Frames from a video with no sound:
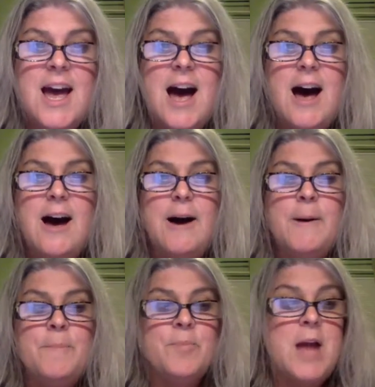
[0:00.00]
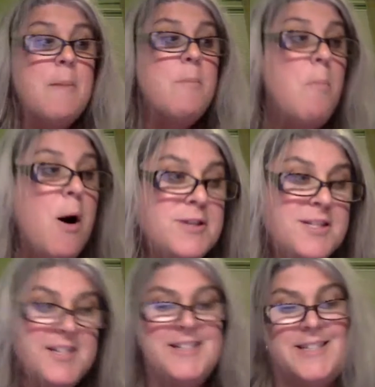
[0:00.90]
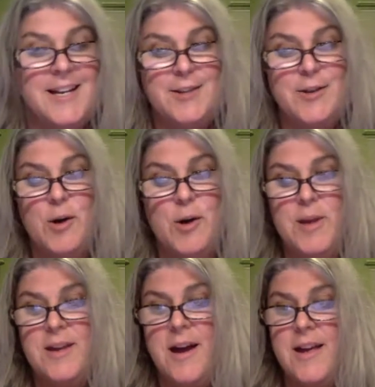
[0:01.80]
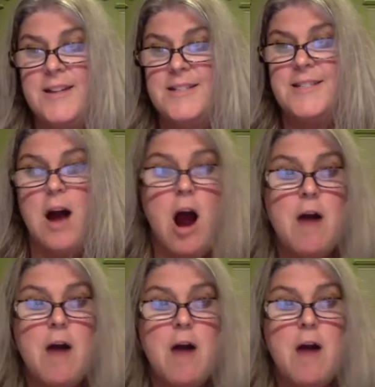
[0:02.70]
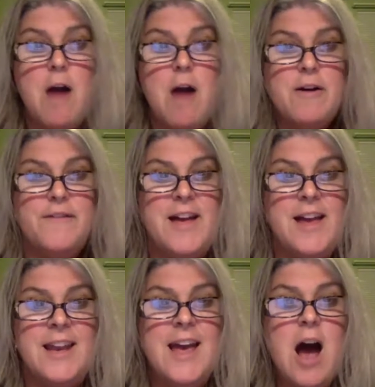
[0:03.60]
I'm most excited, though, because our event,